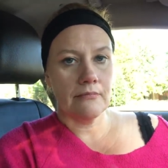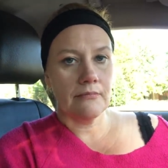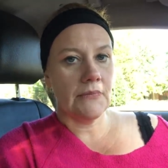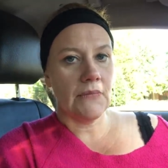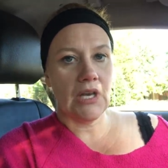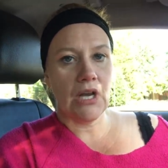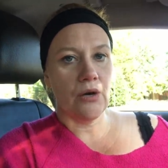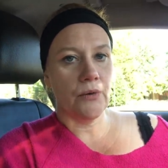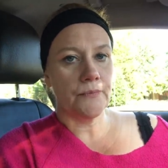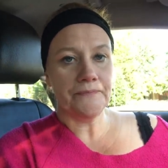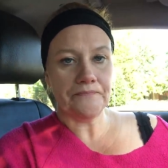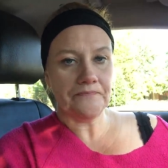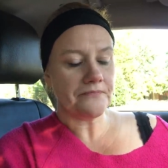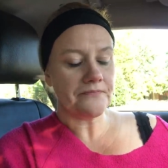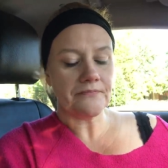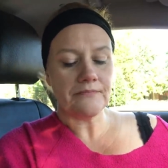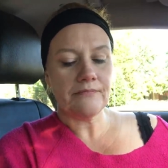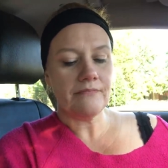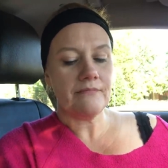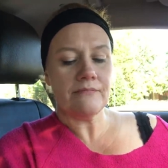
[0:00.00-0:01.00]
No,
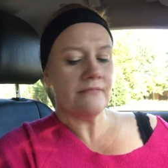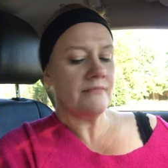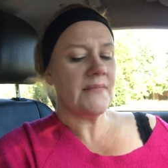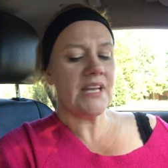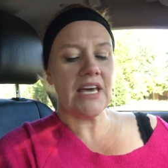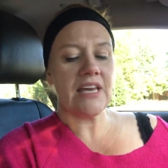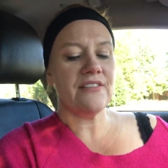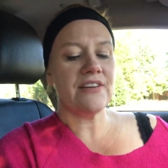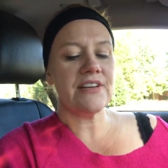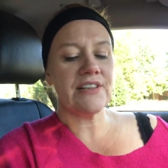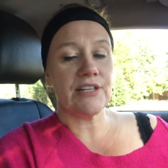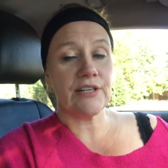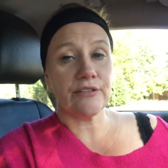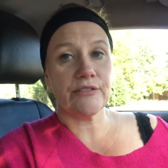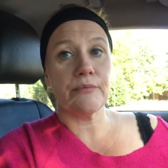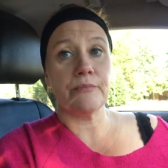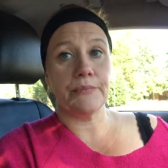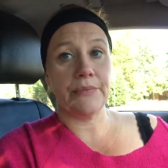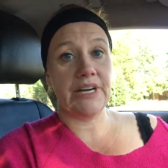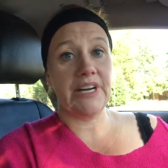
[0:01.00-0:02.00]
not even
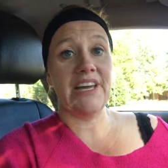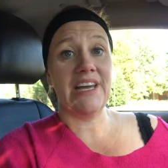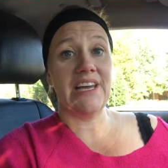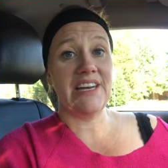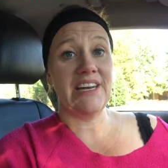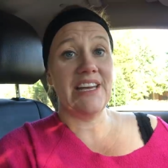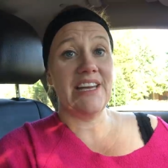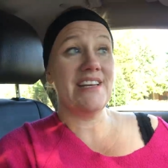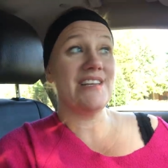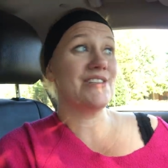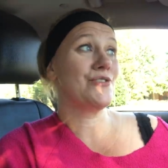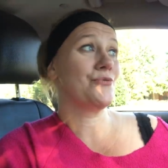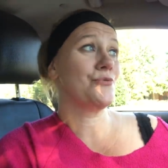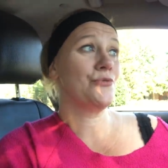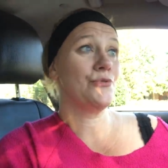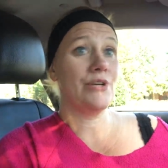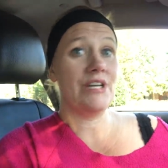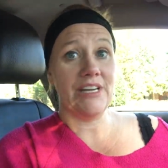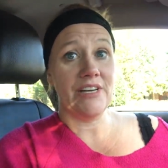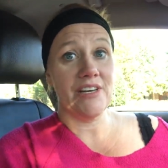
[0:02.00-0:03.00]
close. Mine is
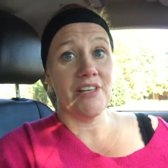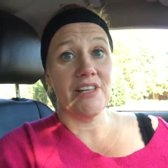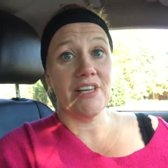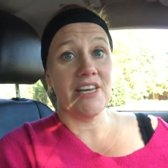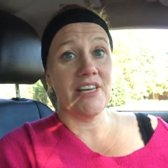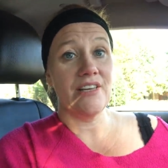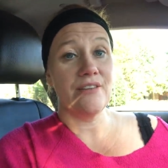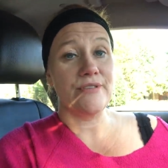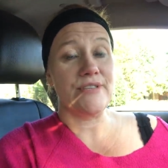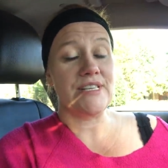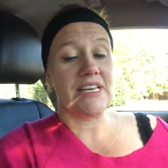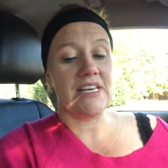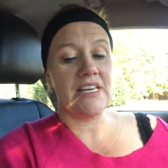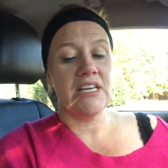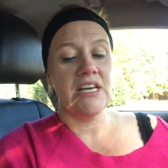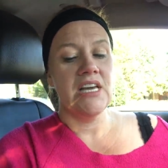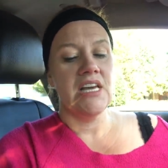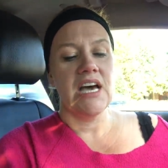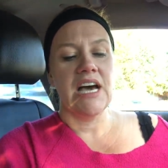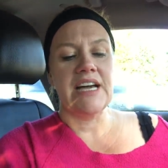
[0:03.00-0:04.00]
real. I use
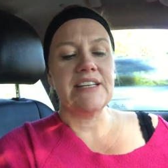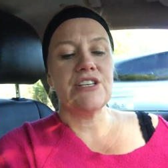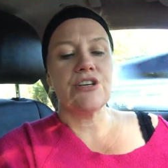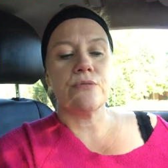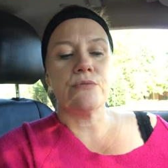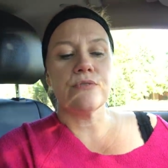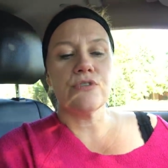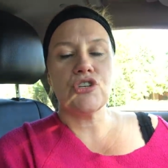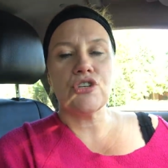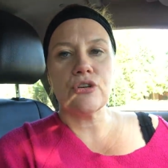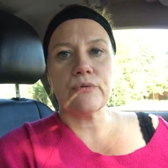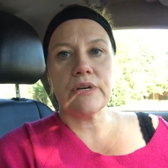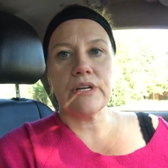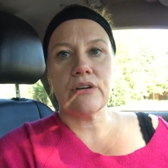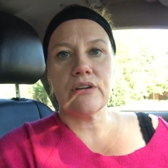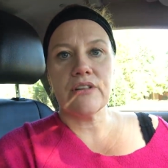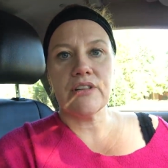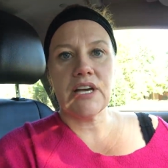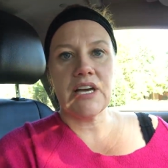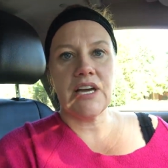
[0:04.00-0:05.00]
it. I don't show it
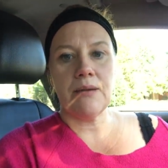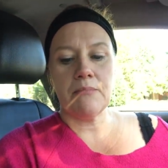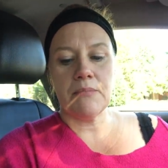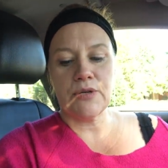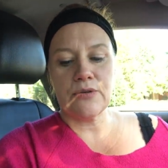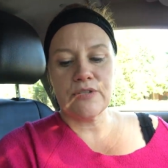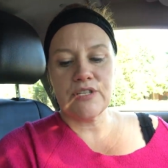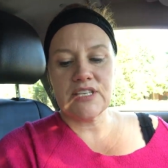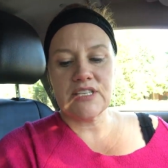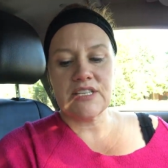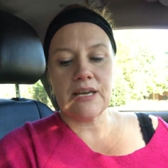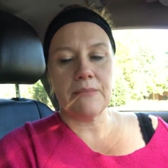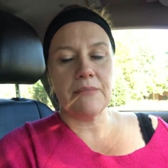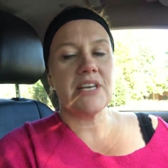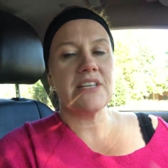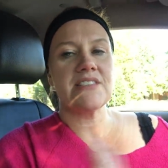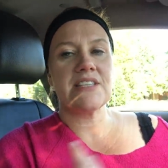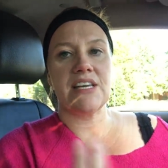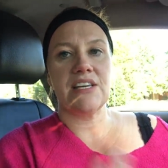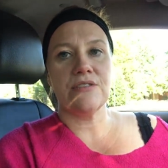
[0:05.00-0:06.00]
online most of the time
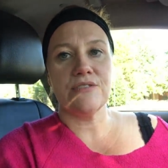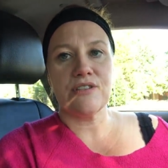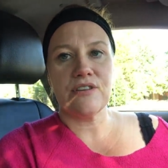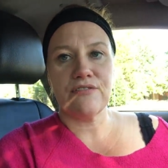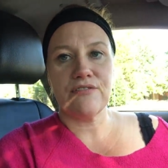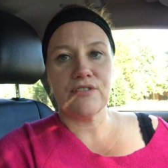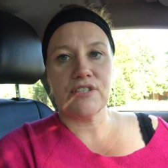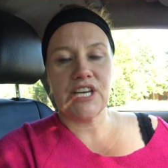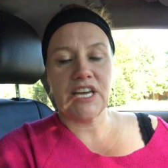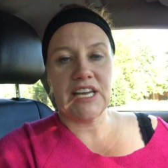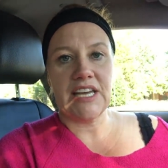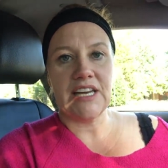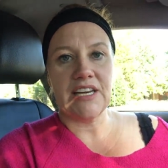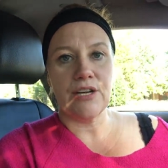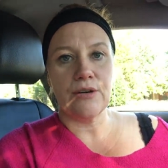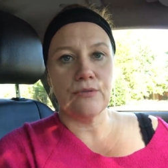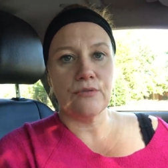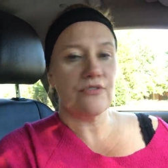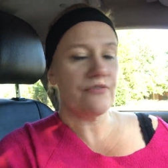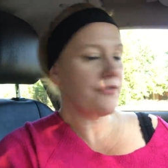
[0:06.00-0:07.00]
because I use it for taking
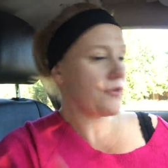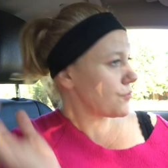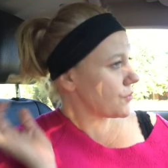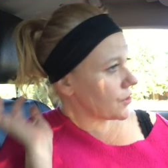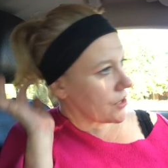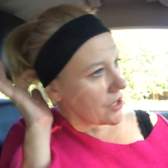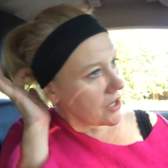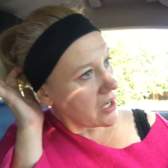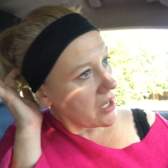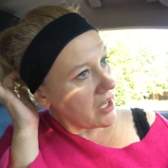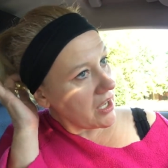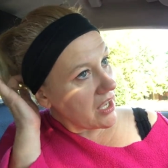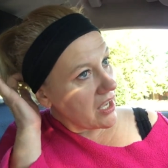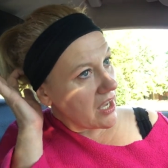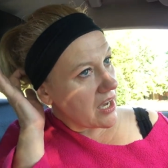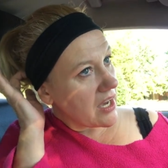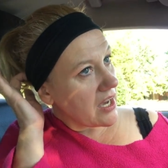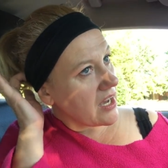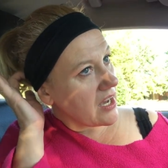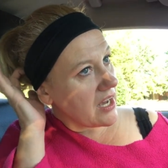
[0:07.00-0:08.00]
notes for work.
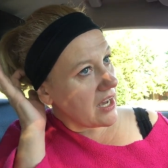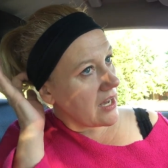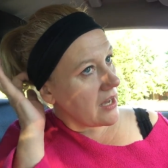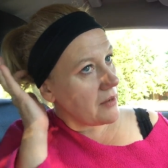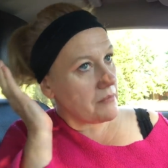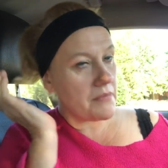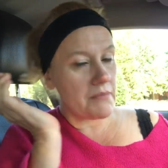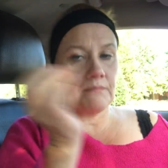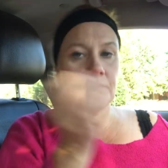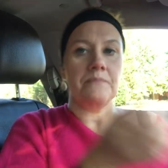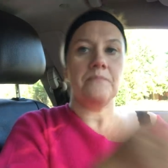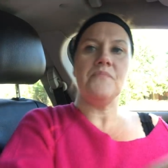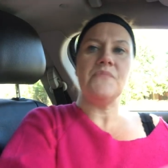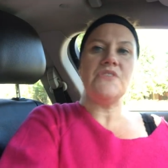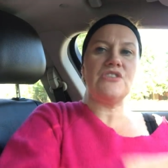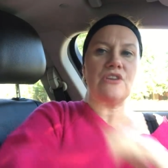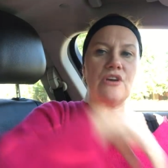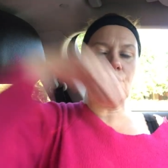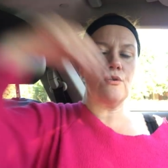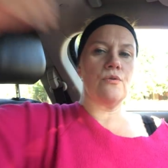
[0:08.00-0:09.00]
Um,
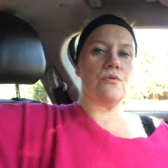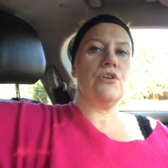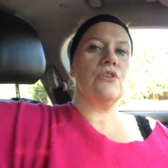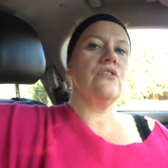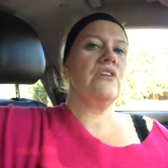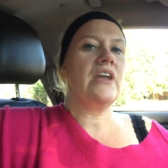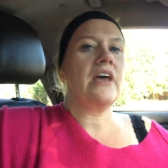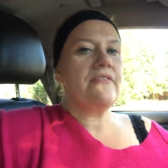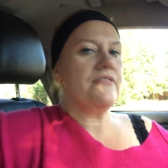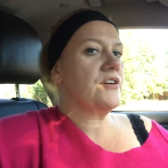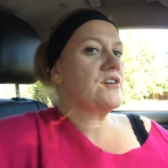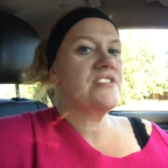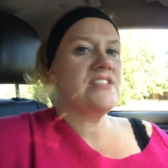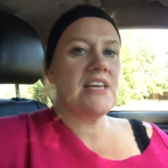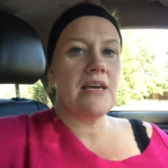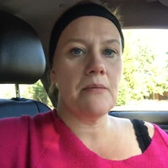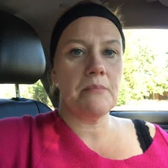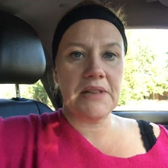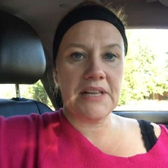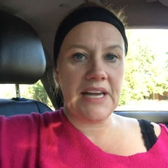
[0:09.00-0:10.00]
so you'll never
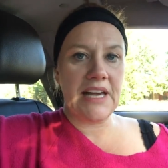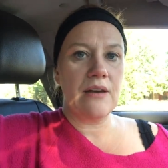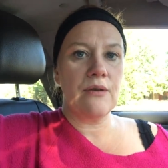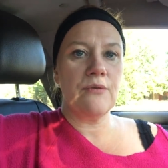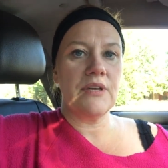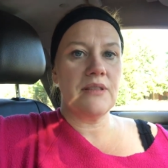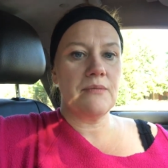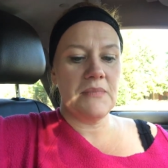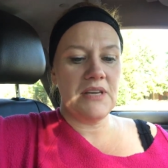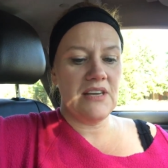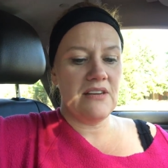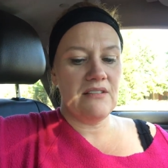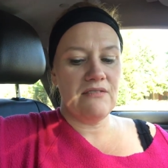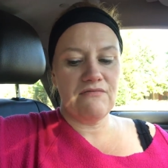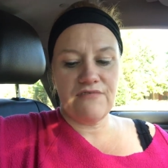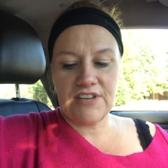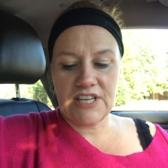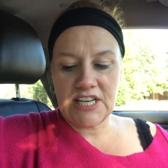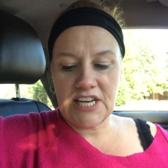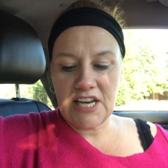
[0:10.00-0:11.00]
see a plan with me
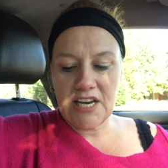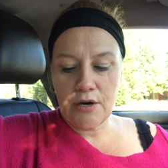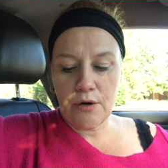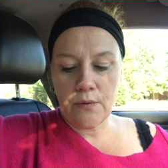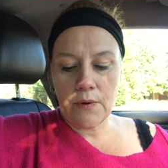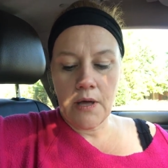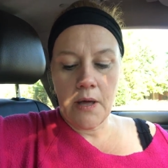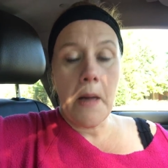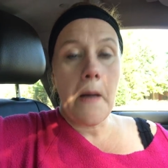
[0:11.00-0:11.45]
video,